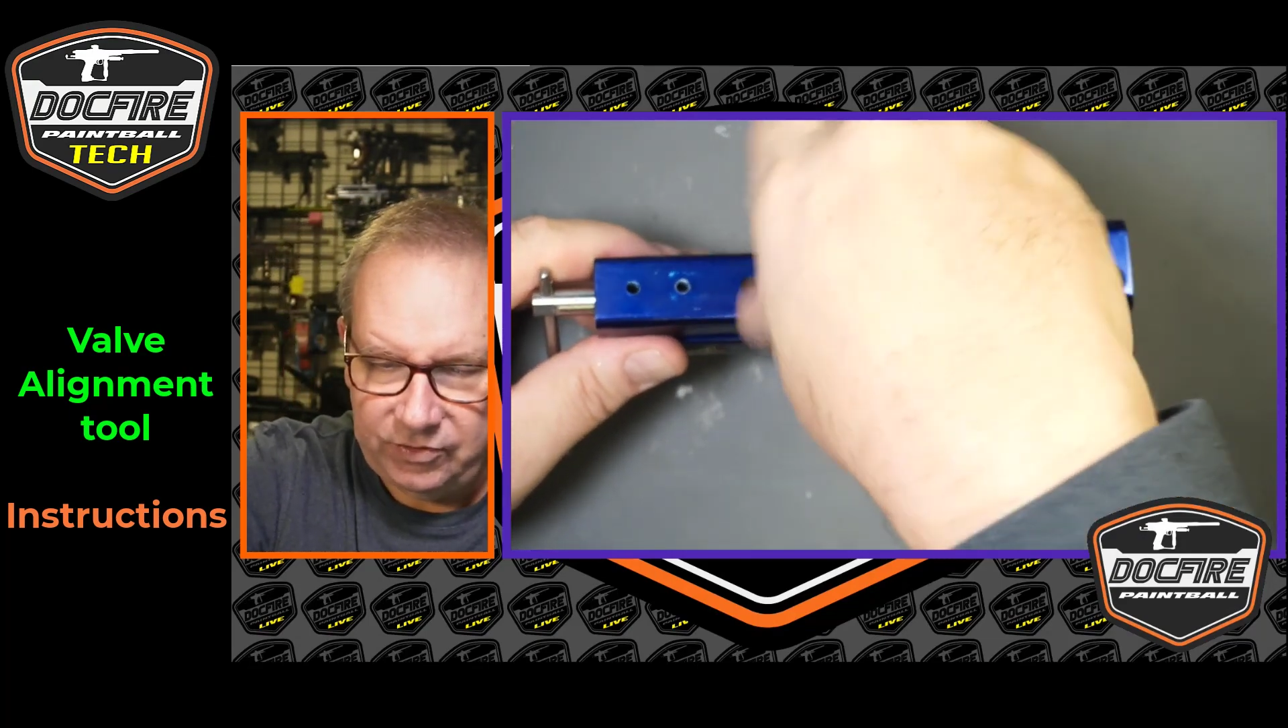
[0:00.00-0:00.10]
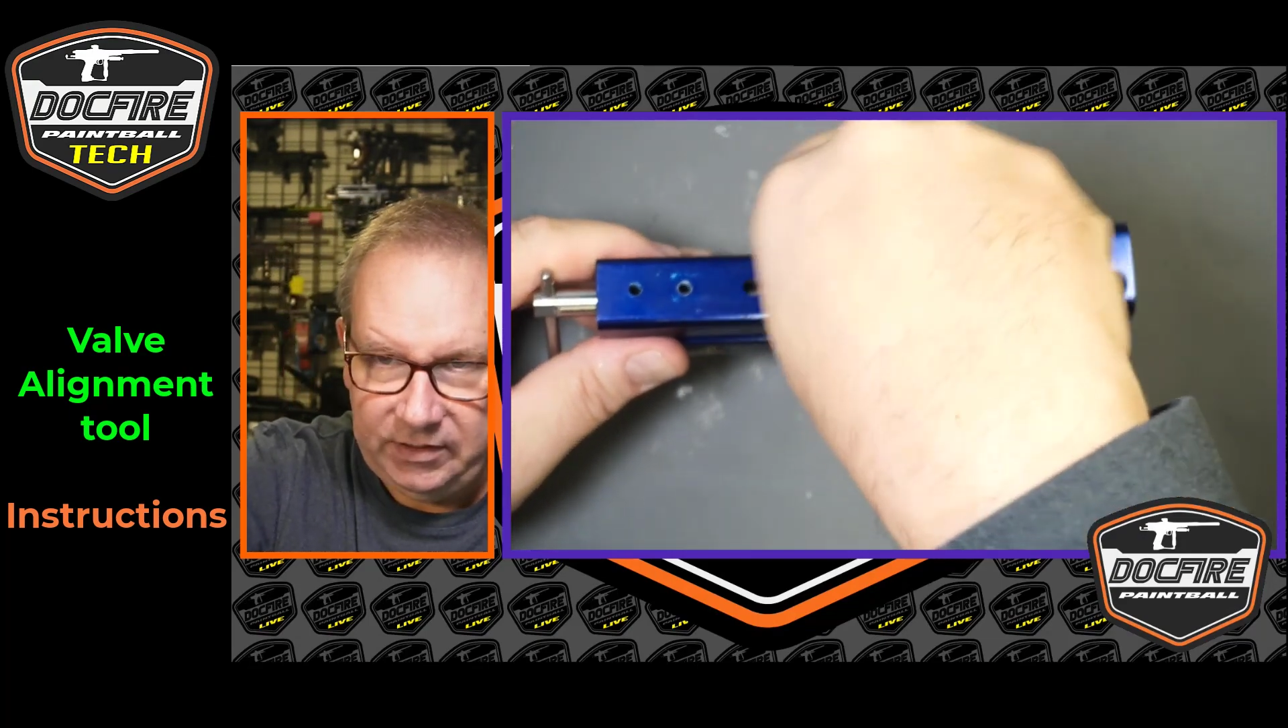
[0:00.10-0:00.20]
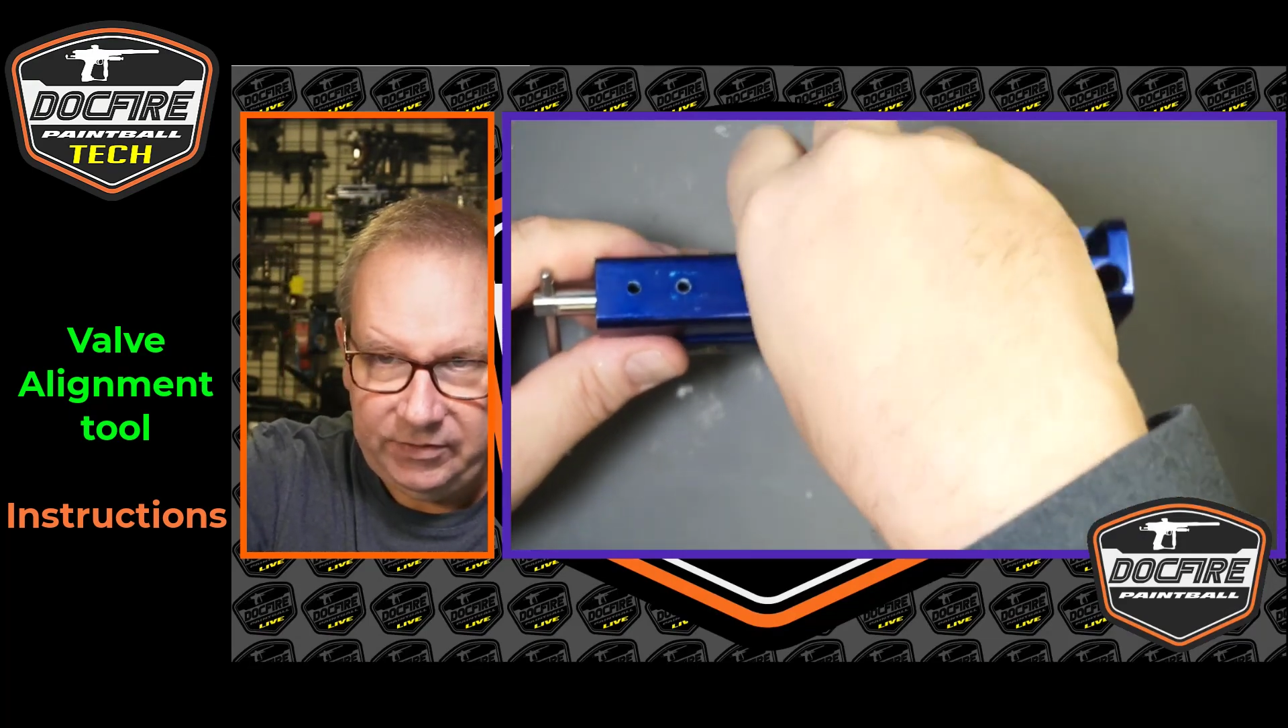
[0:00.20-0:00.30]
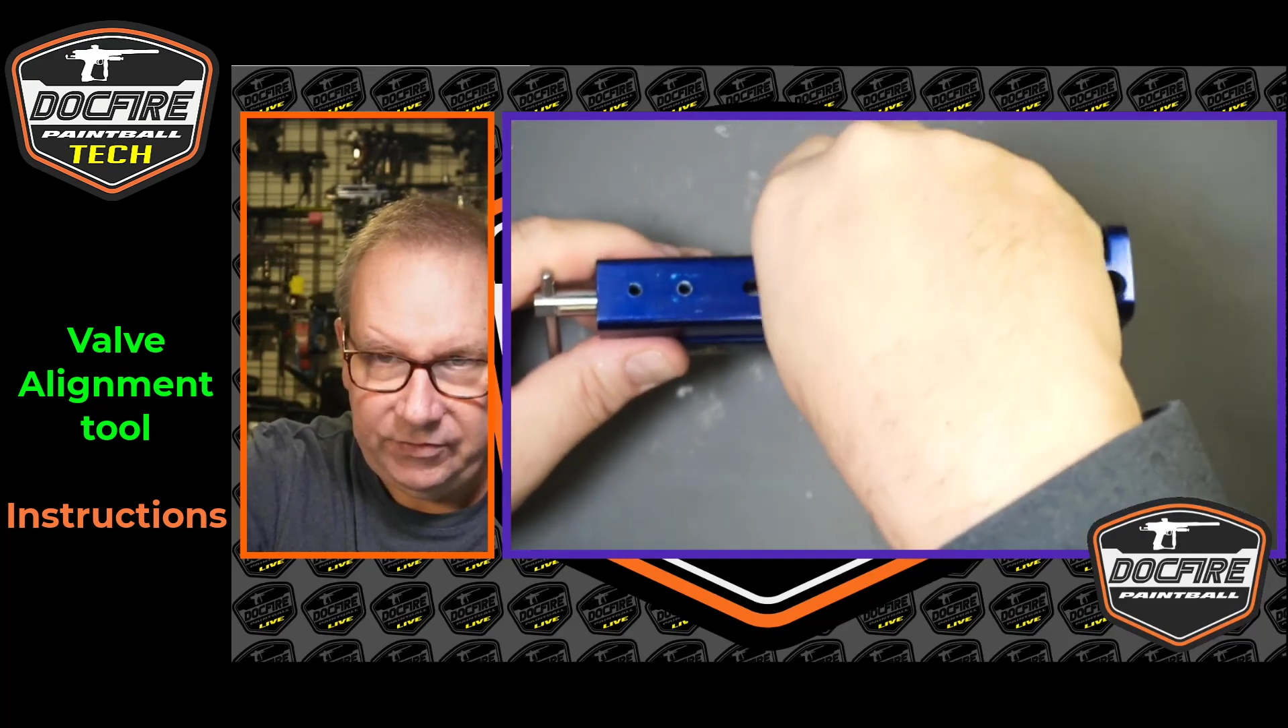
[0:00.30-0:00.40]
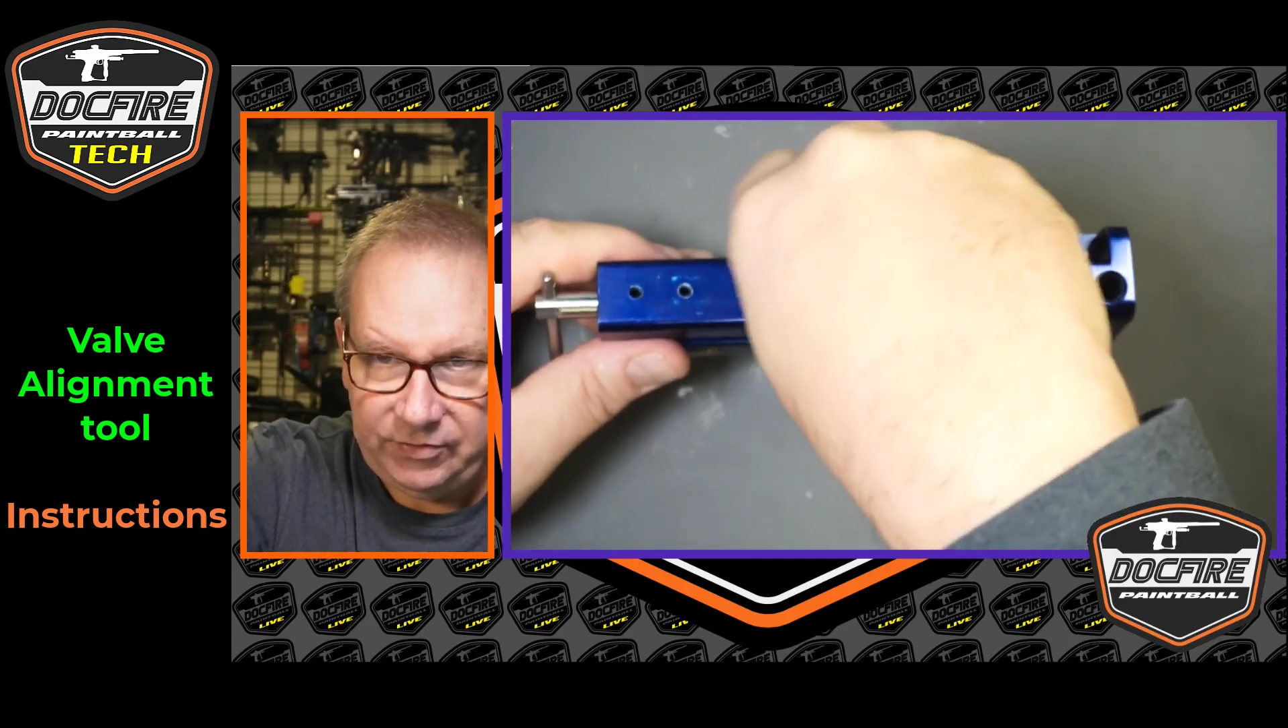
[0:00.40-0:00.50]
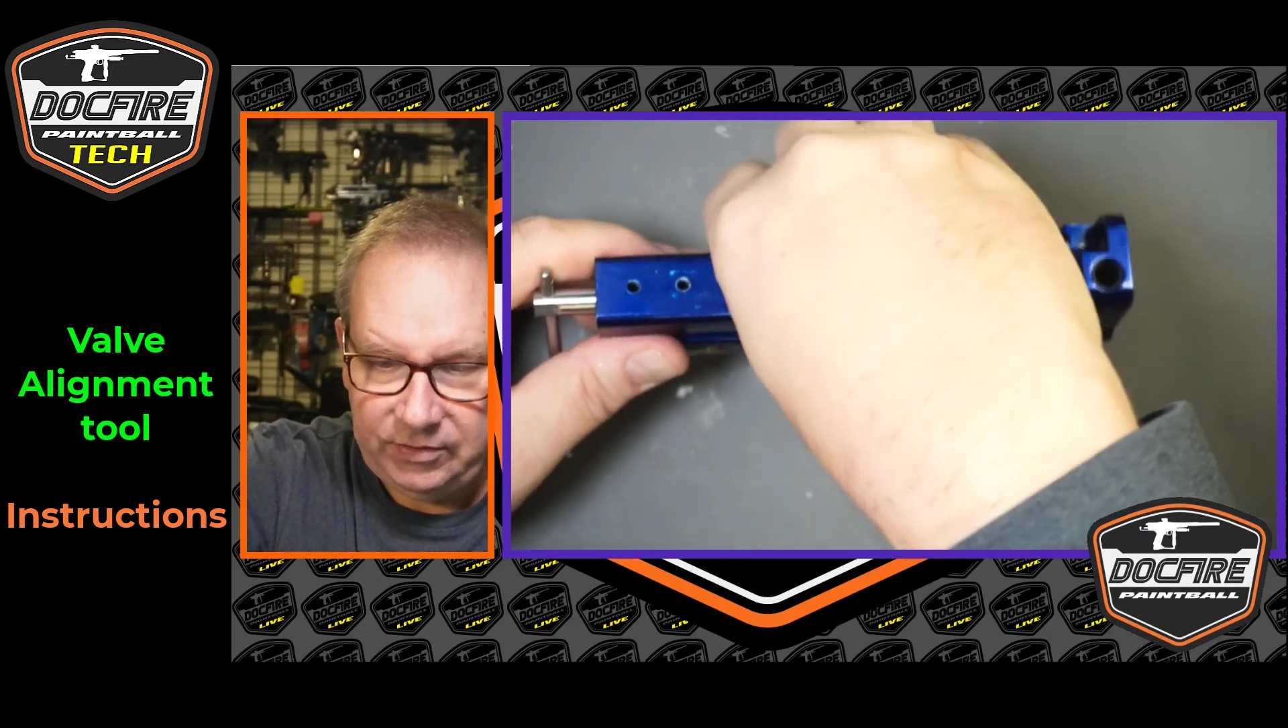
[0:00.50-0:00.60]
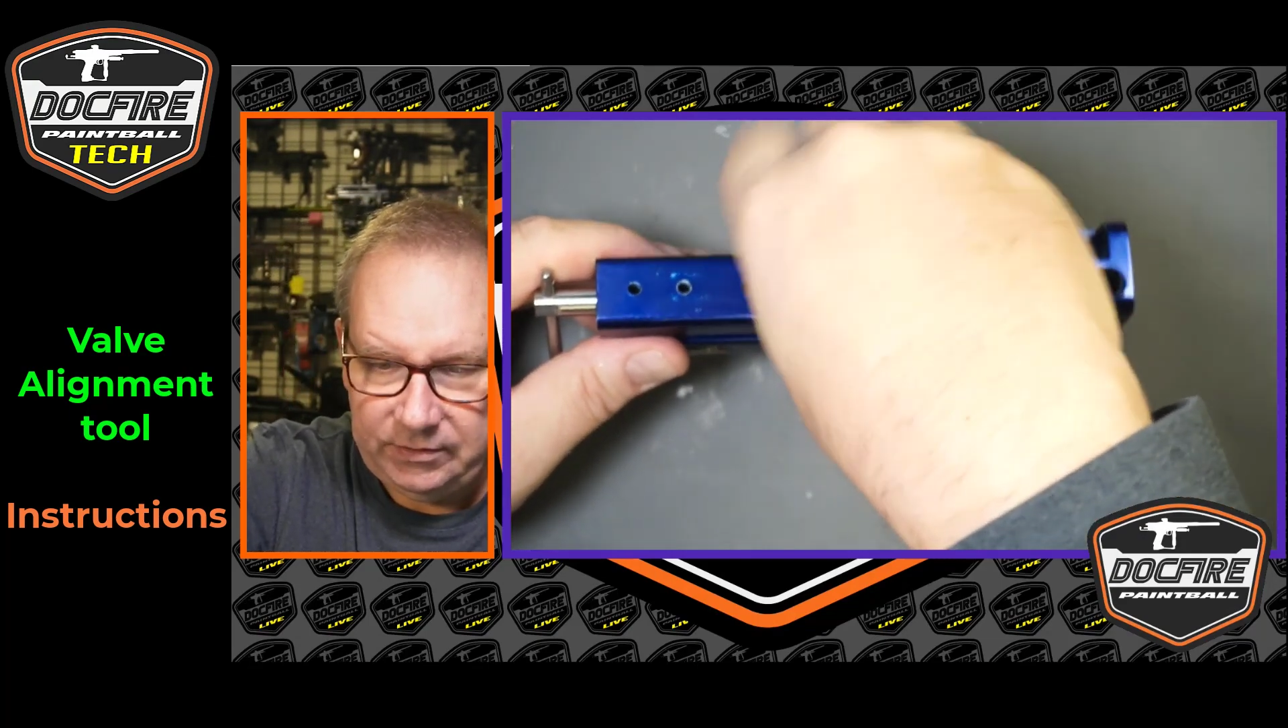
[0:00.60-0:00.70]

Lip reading: this.